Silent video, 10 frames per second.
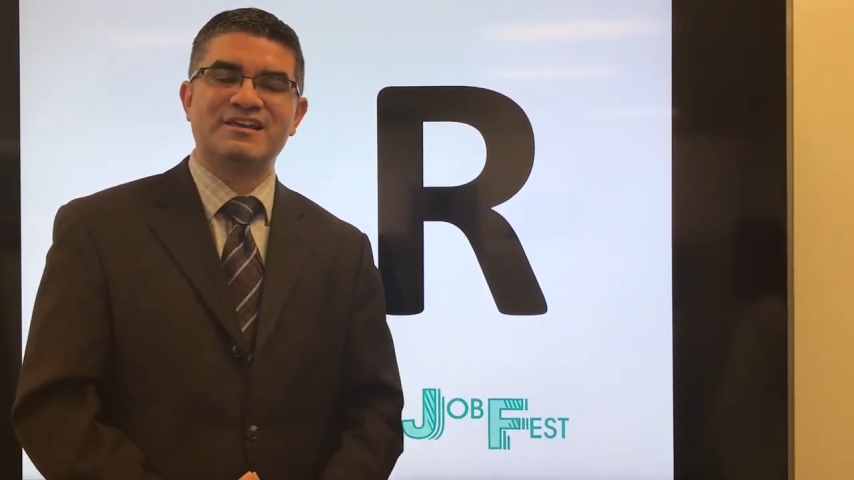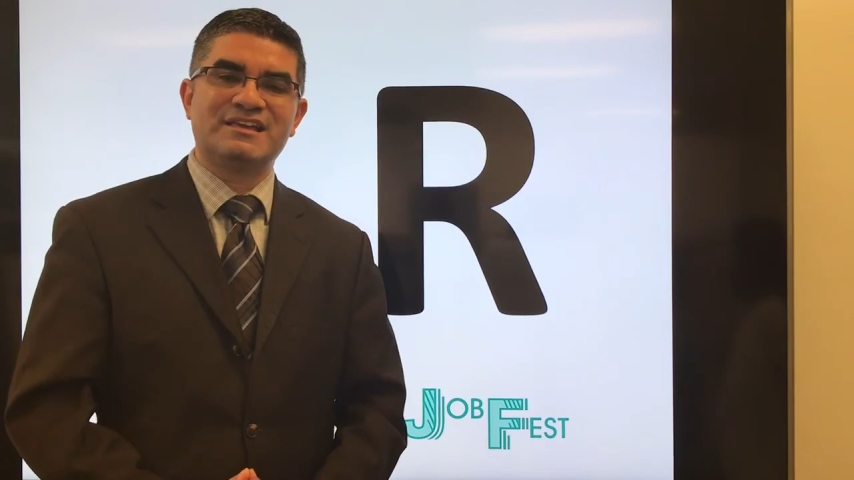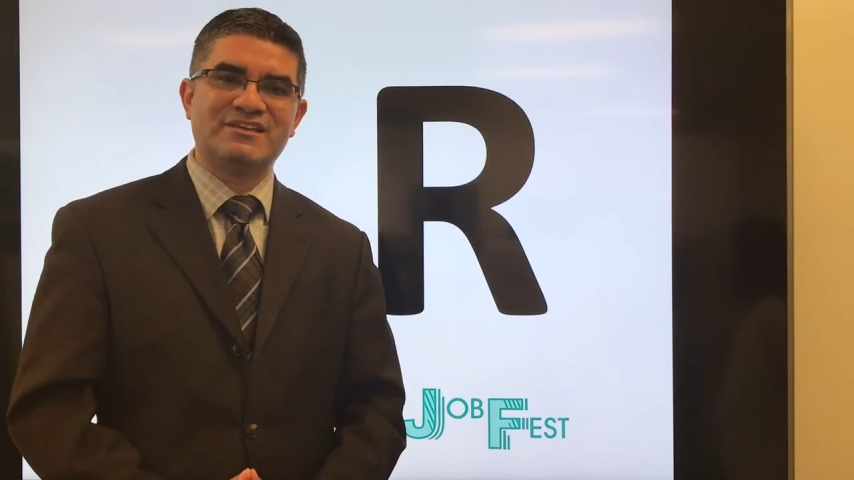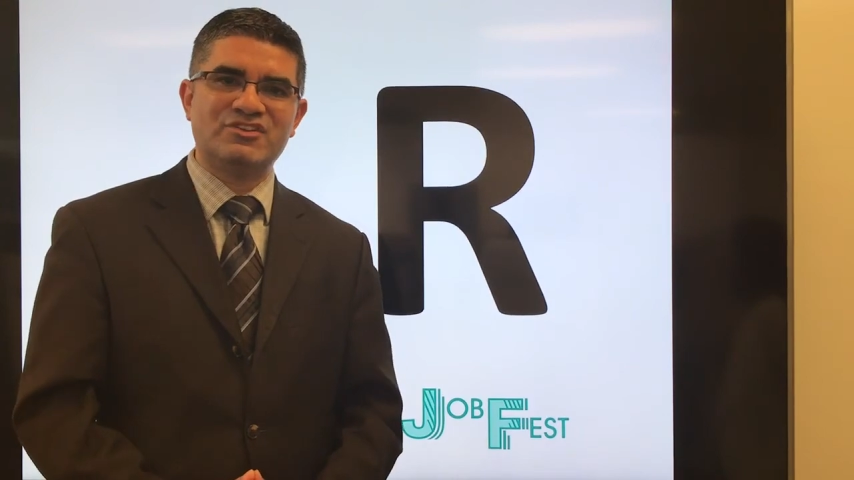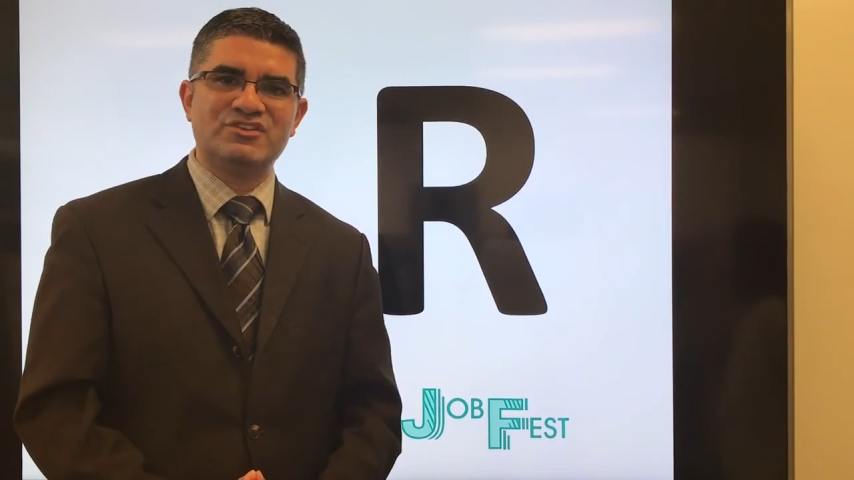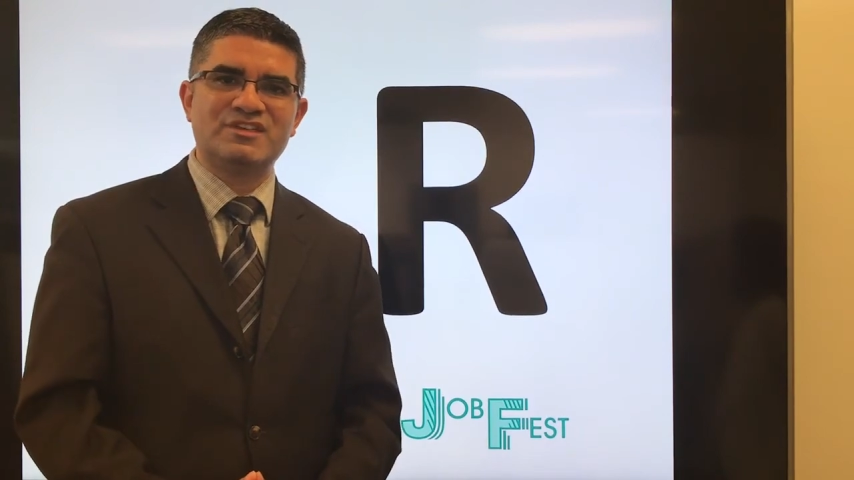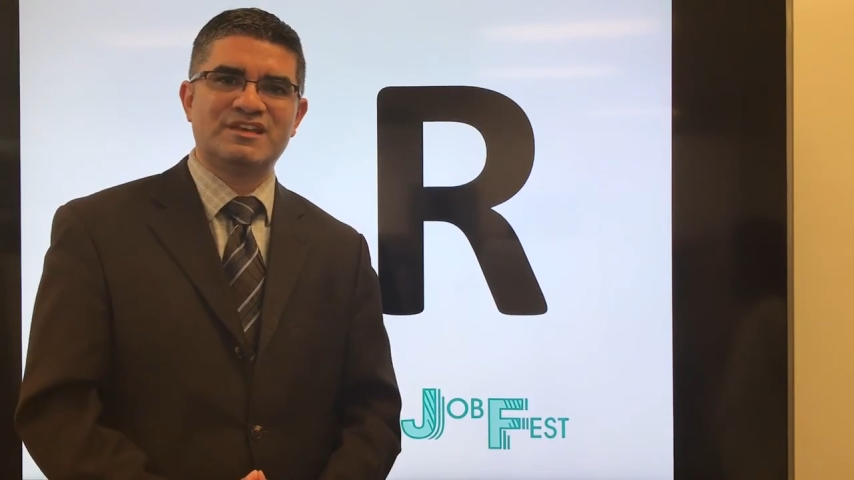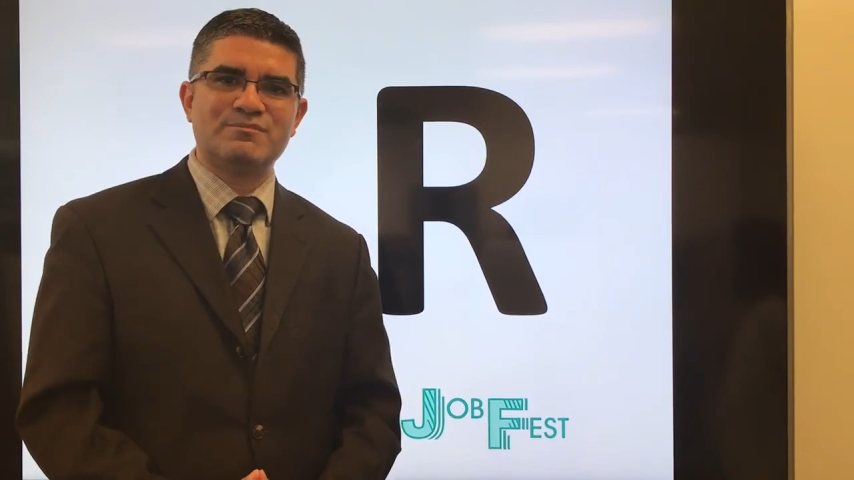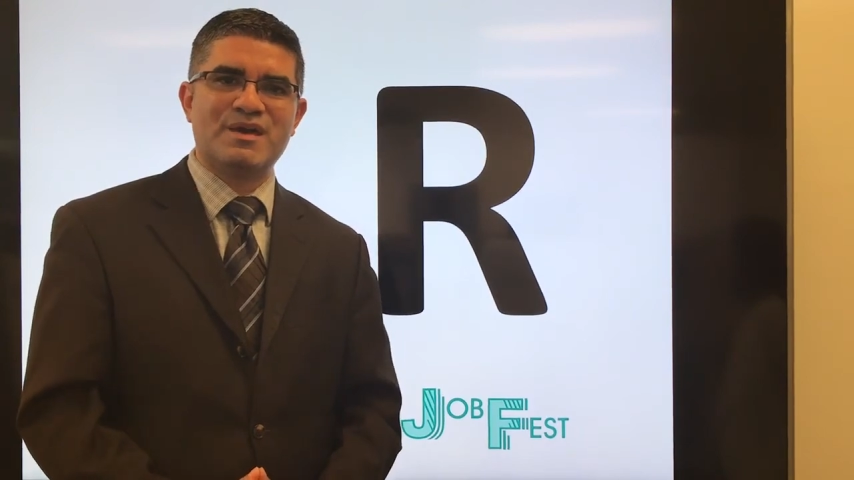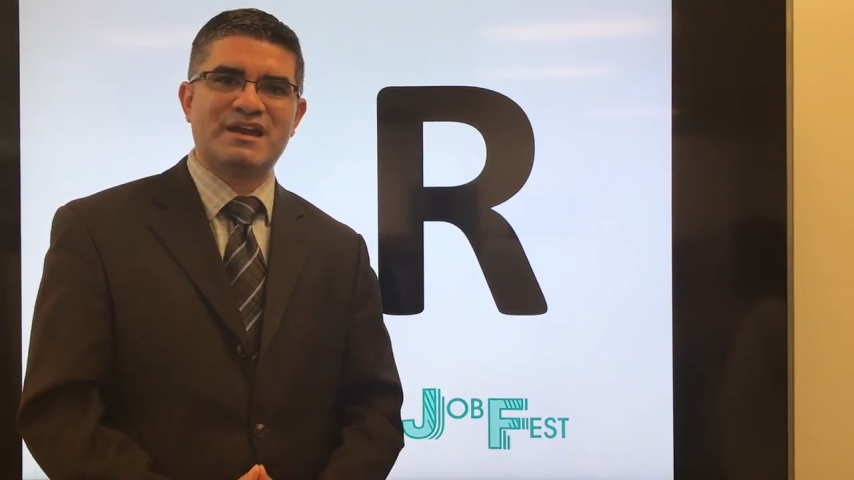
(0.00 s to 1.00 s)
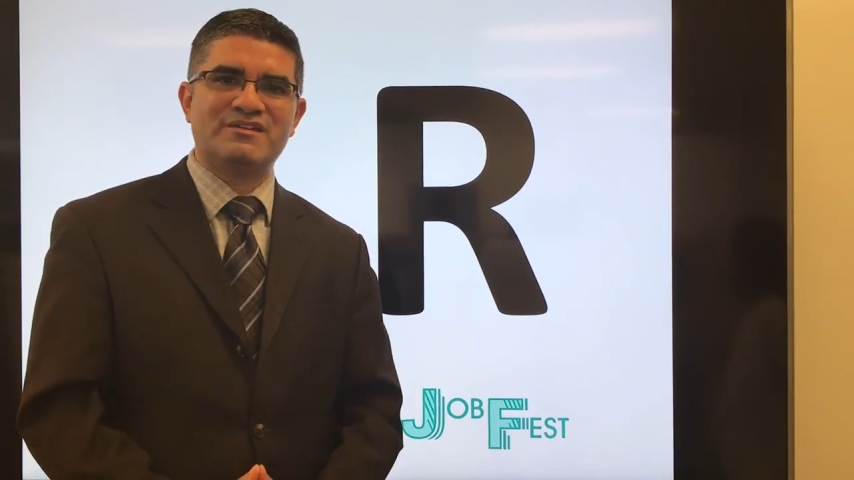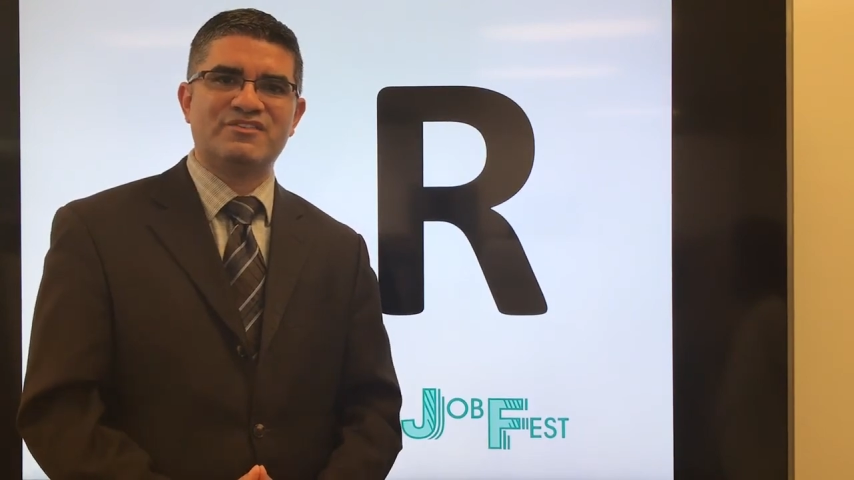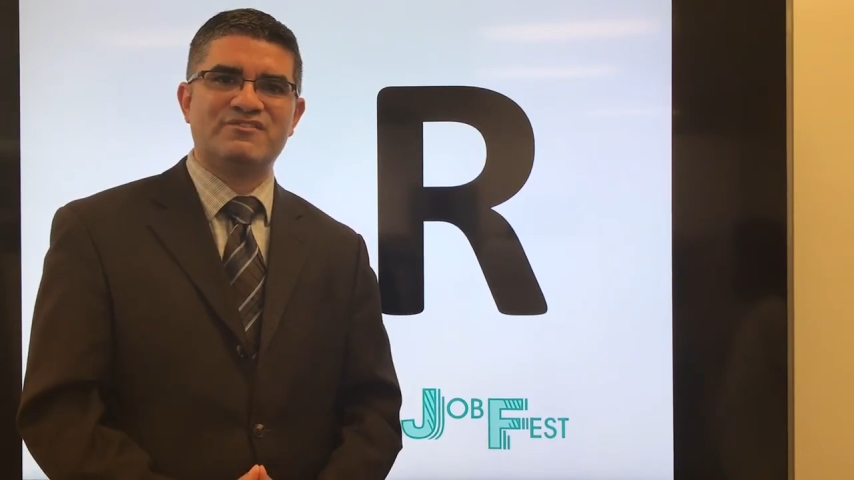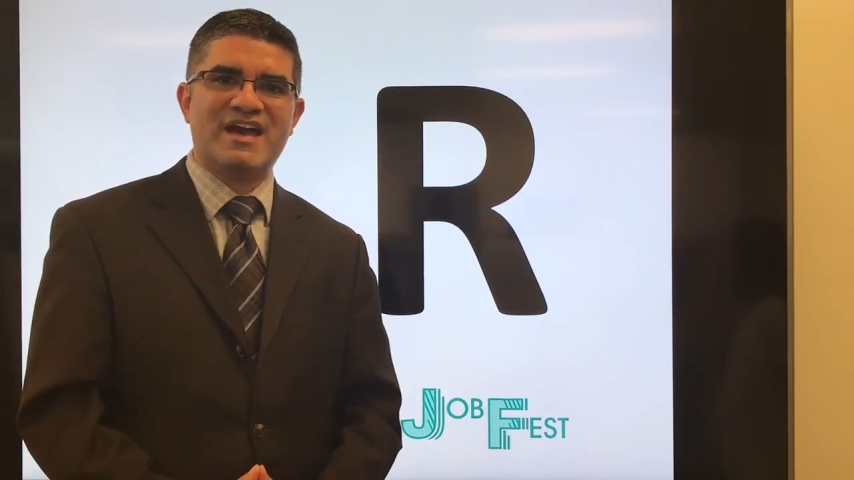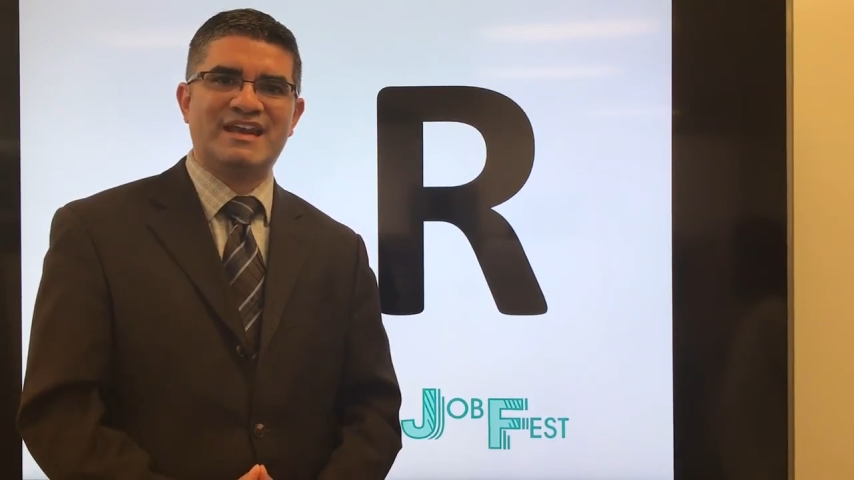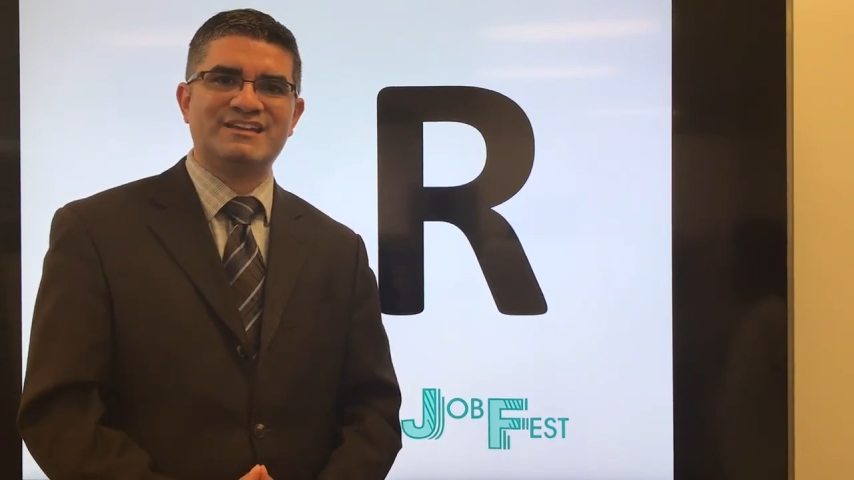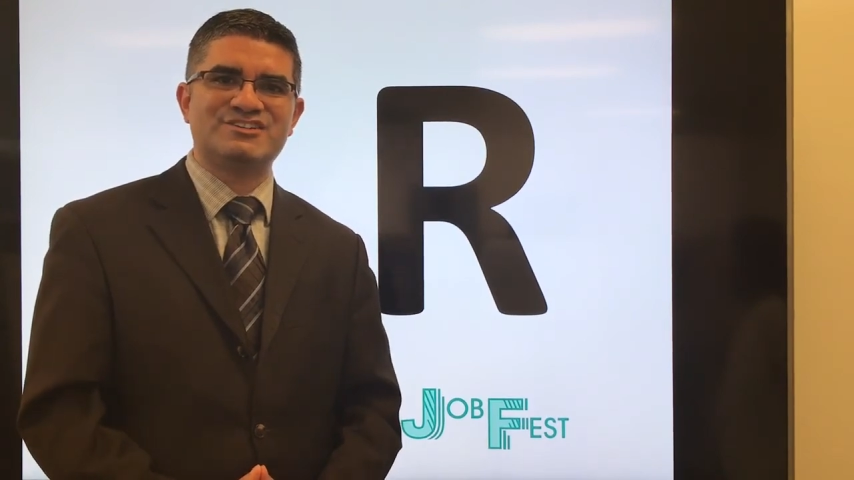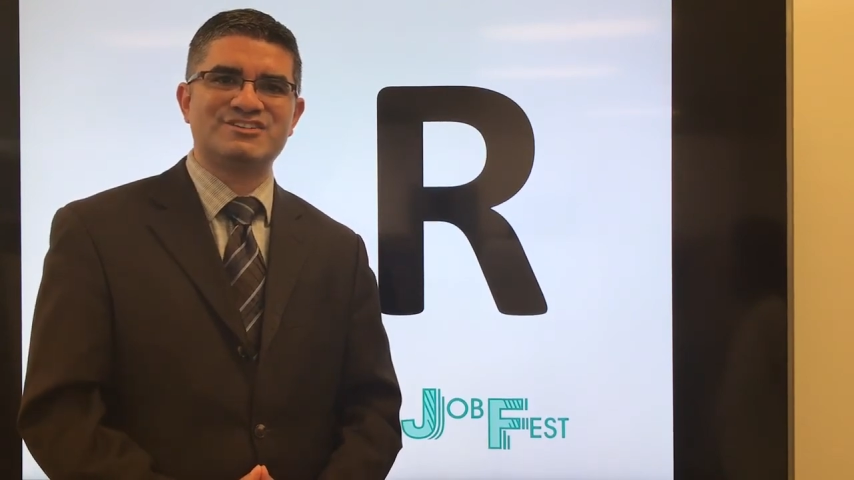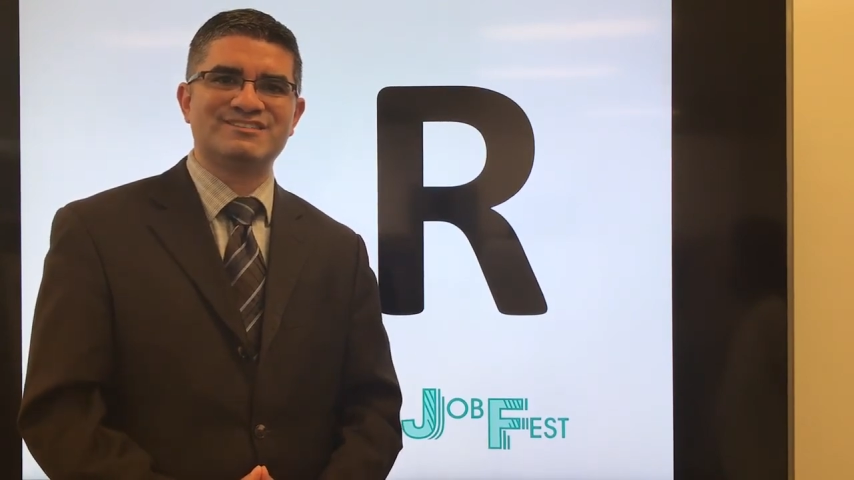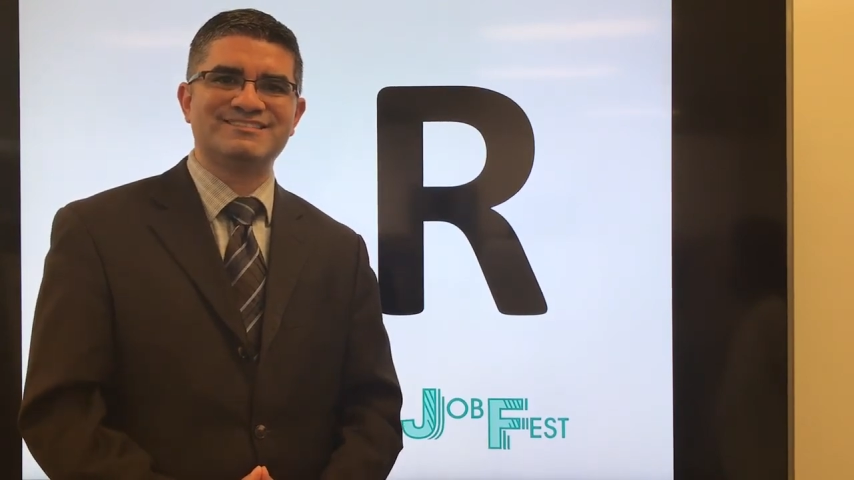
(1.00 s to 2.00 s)
giving you the competitive
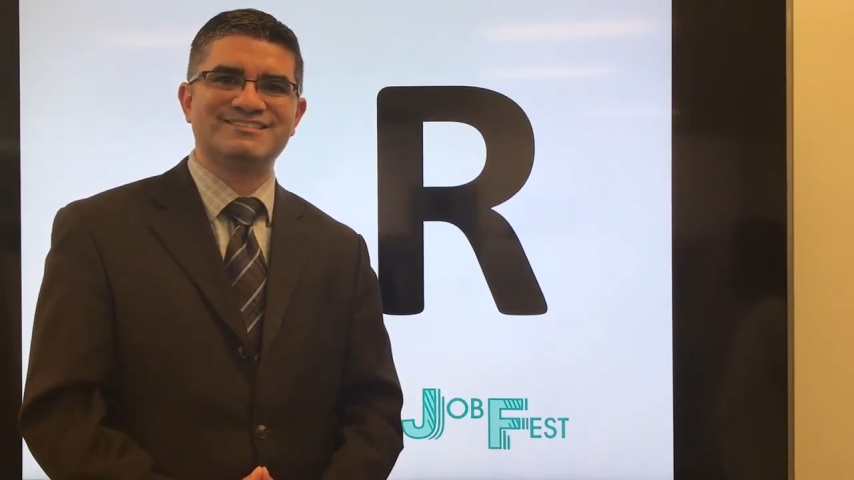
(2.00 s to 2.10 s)
advantage.